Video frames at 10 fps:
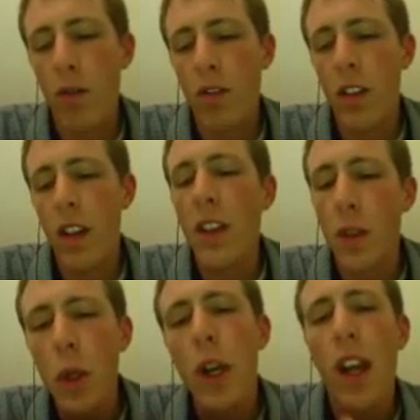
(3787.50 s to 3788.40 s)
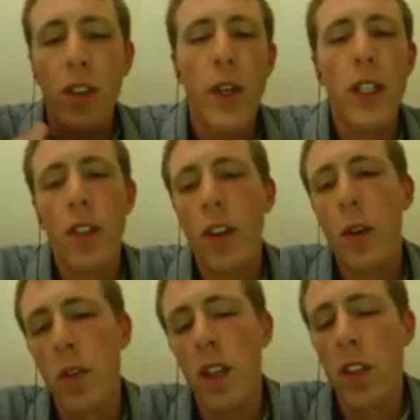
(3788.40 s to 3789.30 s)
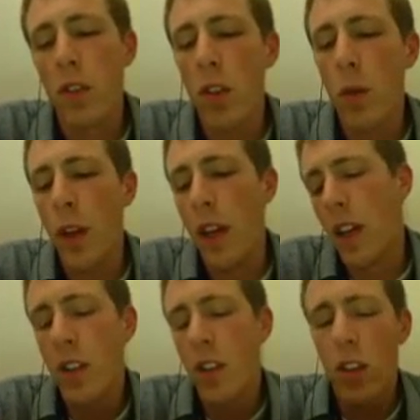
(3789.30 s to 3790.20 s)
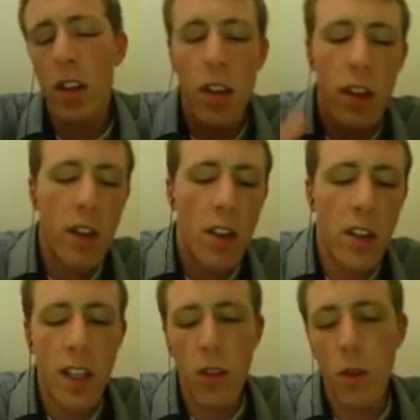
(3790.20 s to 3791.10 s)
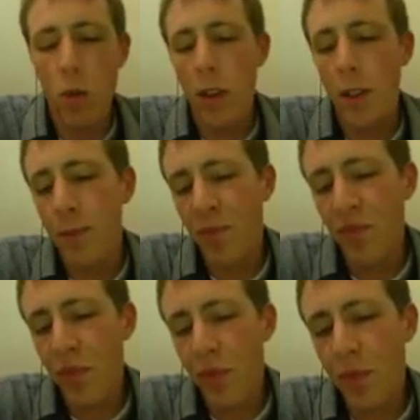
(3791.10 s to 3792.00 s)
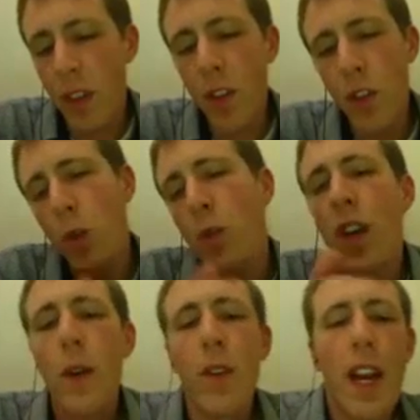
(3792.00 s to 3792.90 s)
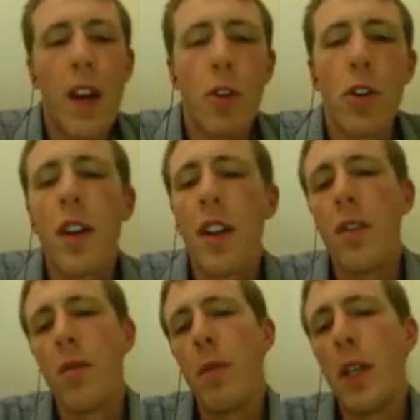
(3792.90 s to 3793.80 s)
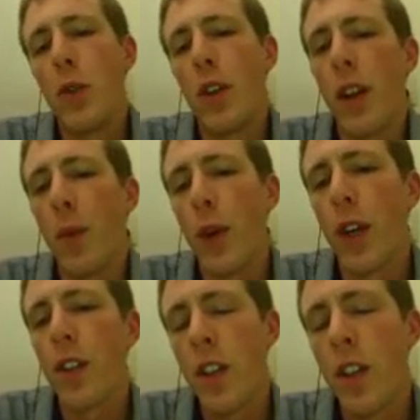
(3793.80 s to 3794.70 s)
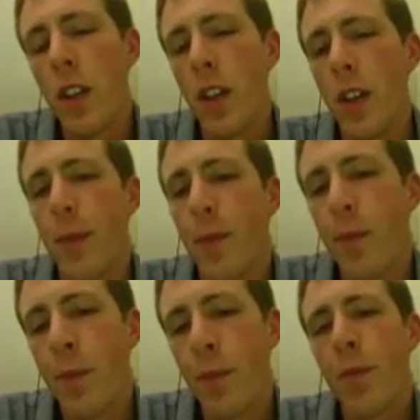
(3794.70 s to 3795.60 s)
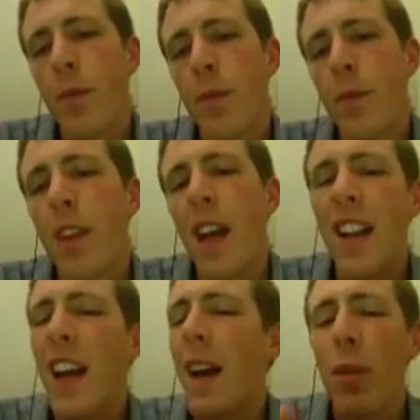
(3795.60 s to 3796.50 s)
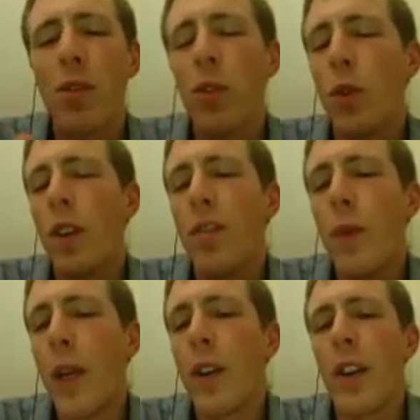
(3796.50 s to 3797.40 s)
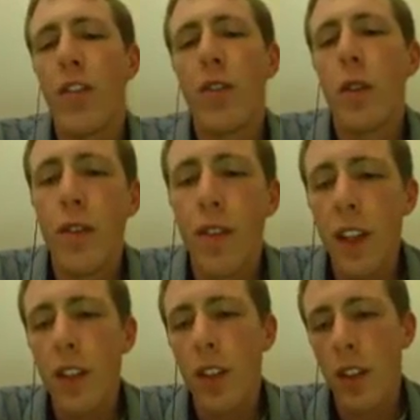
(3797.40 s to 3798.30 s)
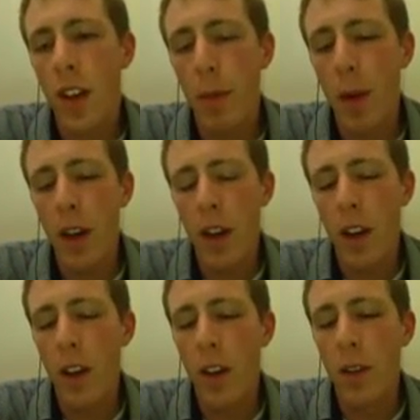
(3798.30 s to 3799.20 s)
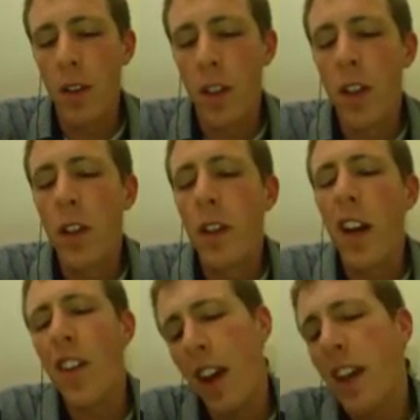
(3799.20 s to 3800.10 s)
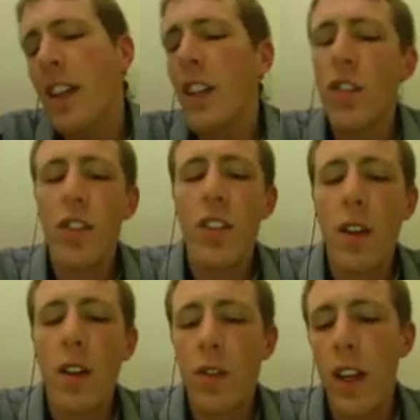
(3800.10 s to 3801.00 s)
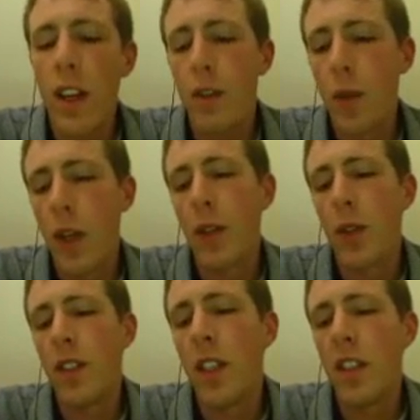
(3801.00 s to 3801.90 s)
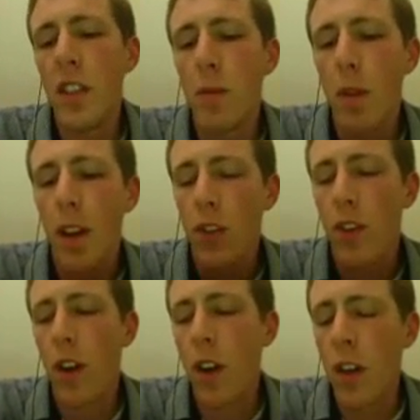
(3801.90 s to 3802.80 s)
as good as the Gradle documentation. So we needed to do some trial and error and make sure that it worked. I'm not sure if we could have solved this. I guess the downside of Gradle is that these plugins are,